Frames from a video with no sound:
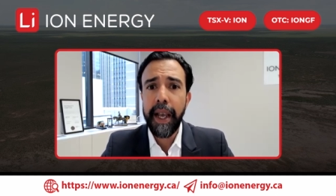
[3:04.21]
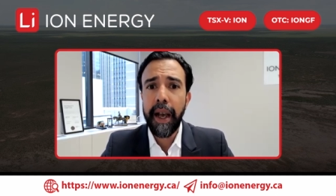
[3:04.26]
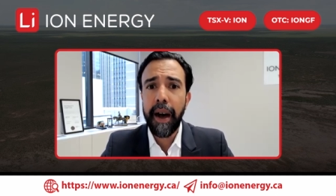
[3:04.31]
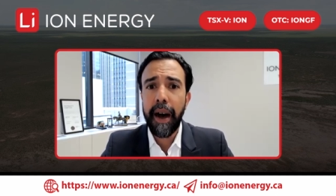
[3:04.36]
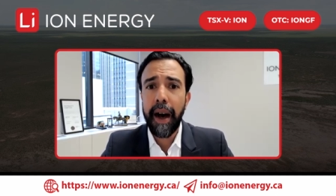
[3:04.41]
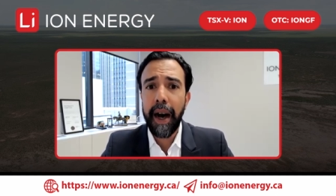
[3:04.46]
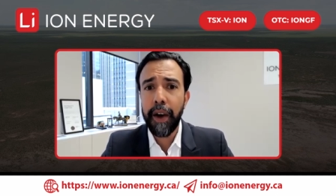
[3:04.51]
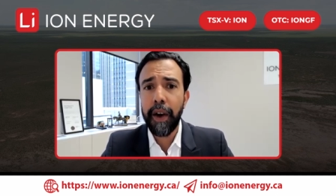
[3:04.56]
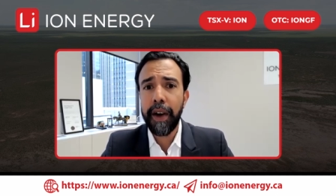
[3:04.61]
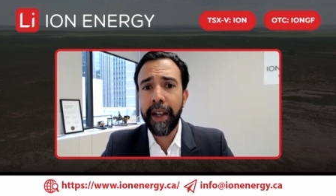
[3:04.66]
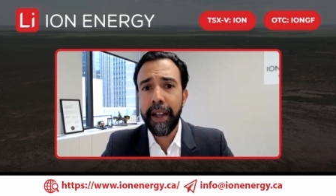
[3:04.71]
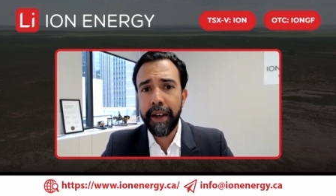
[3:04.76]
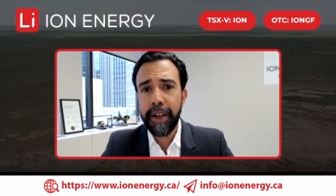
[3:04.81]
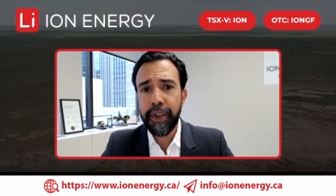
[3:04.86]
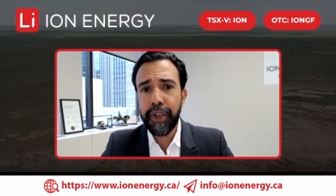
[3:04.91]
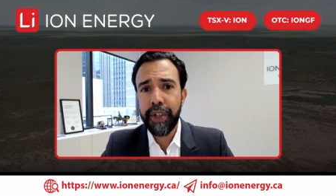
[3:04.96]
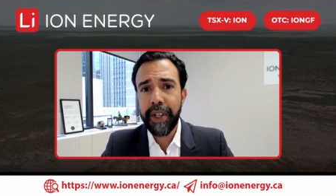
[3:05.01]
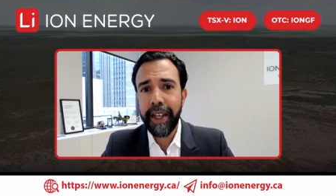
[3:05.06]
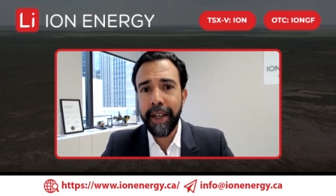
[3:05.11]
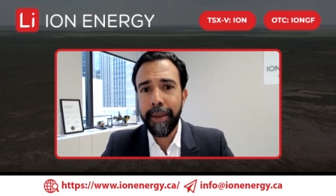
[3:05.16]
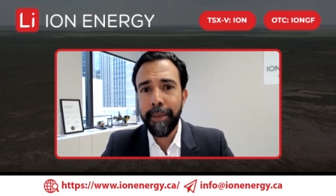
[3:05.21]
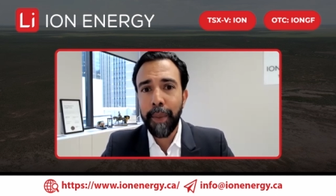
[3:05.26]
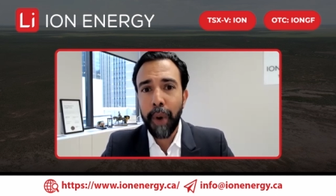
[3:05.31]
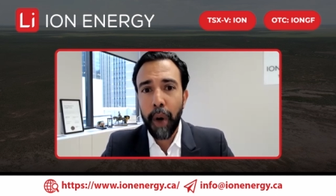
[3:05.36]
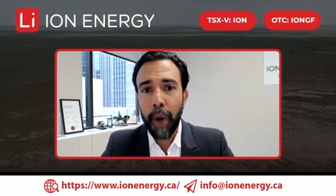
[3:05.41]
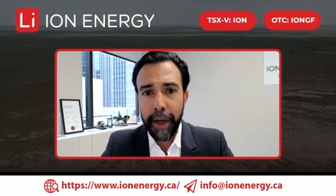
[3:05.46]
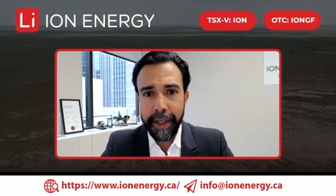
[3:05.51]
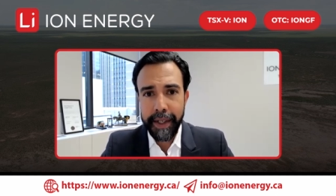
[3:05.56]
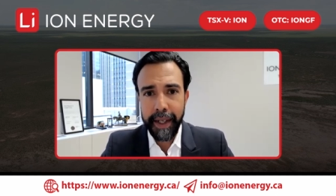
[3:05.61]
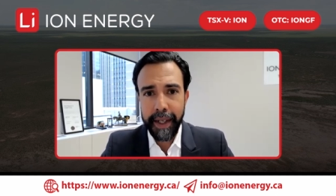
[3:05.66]
Ion Energy can
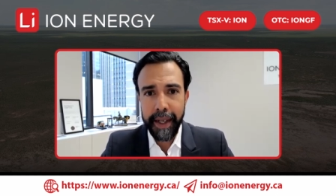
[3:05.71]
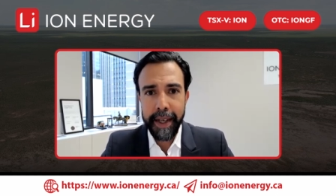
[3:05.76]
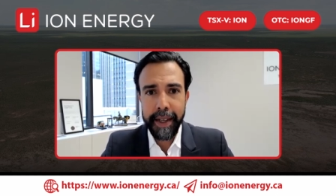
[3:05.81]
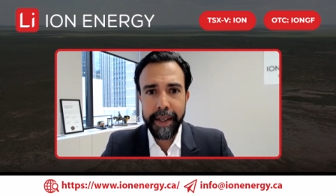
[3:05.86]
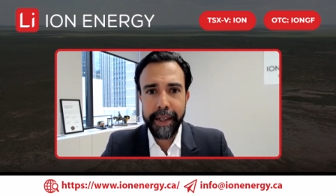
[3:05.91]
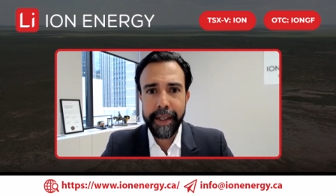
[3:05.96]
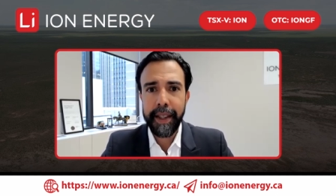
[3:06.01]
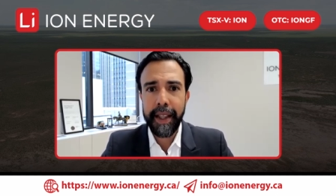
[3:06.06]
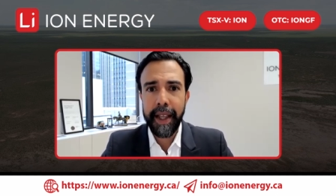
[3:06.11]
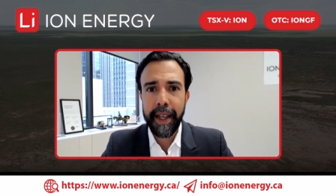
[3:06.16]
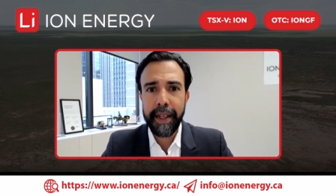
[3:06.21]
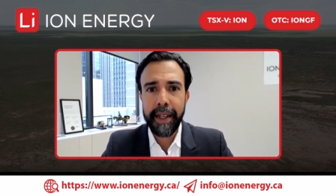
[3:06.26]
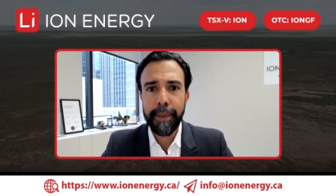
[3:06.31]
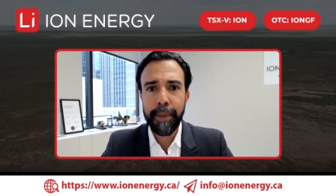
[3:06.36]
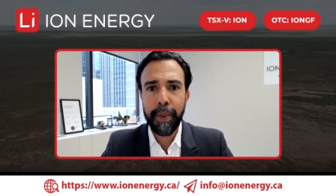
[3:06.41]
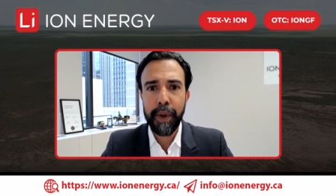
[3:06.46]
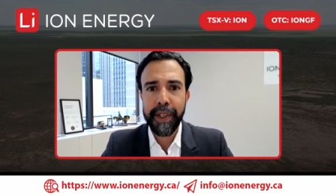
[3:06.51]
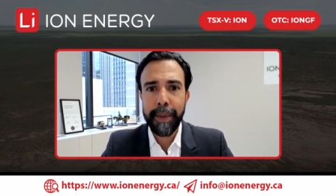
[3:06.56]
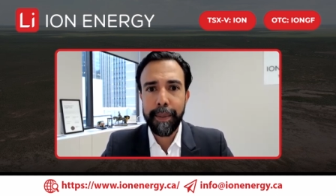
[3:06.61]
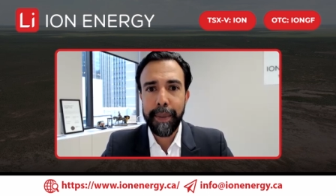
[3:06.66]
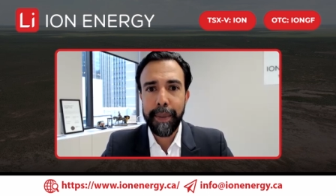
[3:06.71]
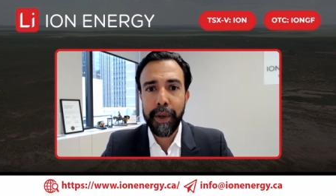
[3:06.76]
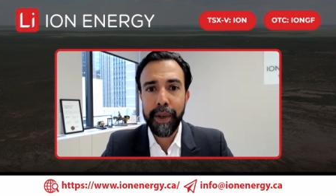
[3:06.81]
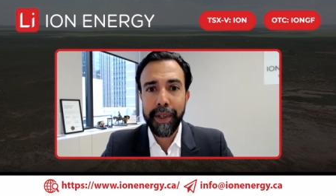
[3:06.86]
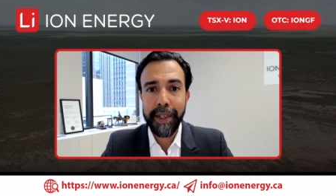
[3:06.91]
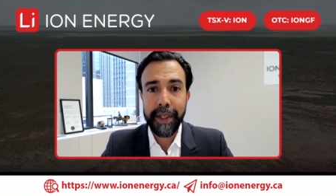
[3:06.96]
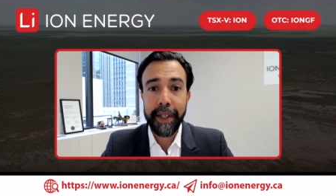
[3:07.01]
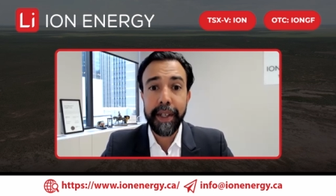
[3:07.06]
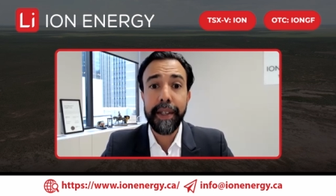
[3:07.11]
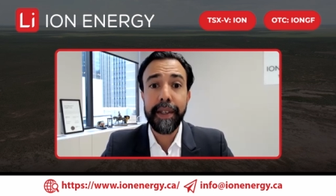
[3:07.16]
monetize that deposit
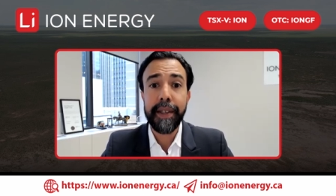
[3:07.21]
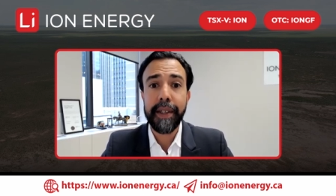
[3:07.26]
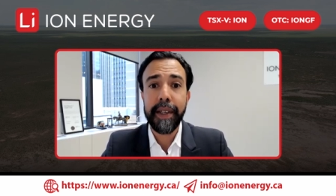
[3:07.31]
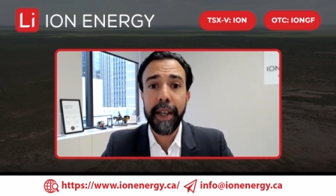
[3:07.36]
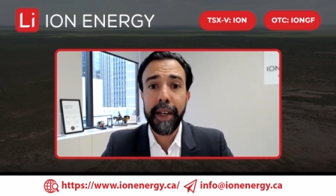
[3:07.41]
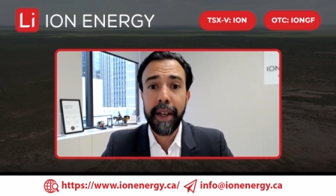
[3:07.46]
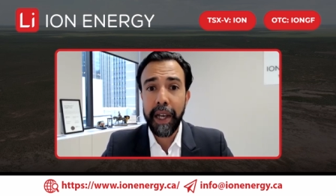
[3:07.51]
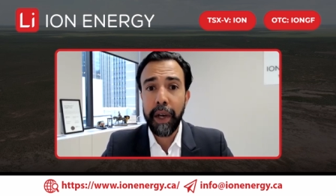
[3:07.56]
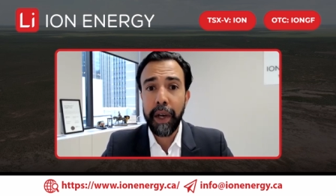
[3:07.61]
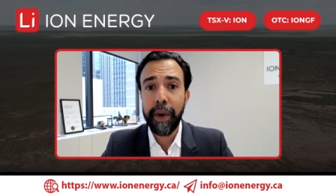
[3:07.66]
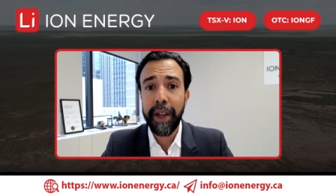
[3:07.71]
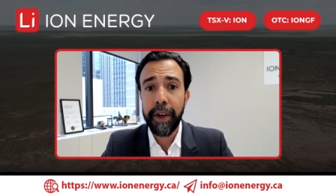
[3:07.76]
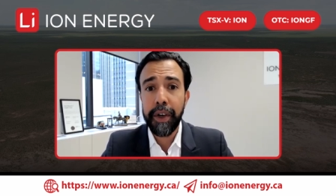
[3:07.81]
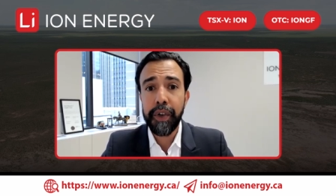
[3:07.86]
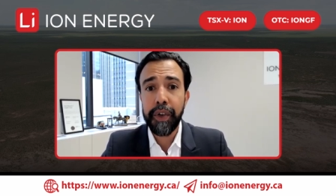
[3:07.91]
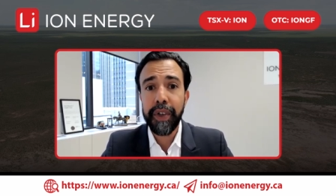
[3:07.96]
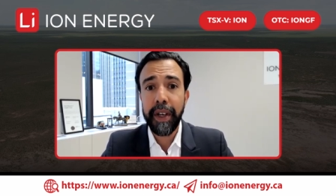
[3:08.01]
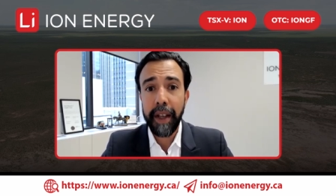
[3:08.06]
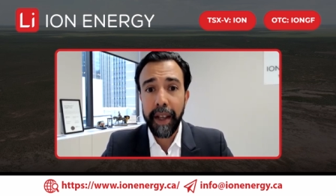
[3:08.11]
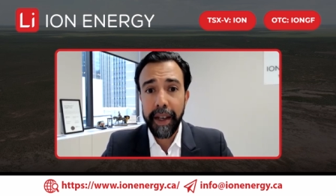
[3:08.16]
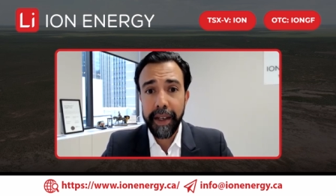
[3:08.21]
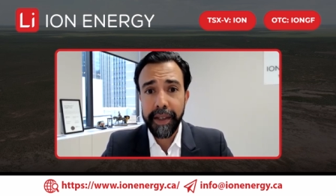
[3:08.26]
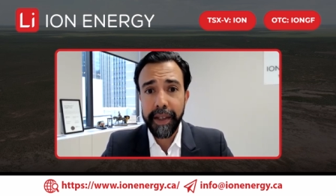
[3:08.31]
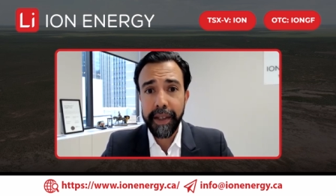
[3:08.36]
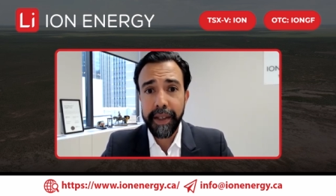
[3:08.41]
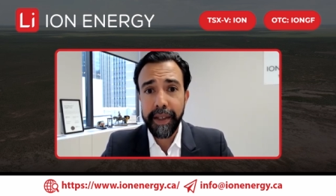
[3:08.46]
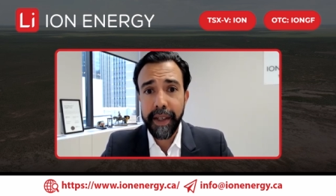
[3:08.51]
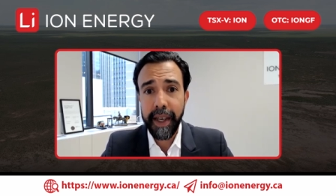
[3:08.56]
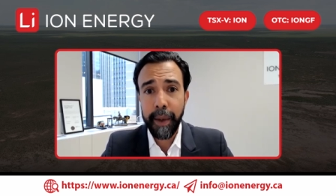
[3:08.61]
because it is an ion energy license,